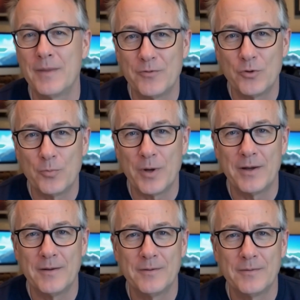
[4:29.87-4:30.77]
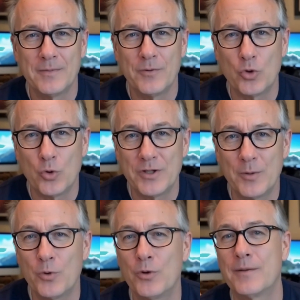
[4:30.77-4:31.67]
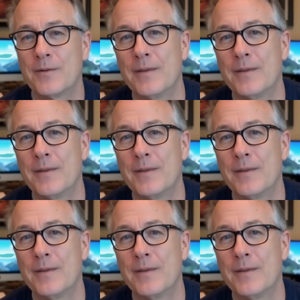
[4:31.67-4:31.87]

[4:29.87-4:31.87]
If you've been short-tempered,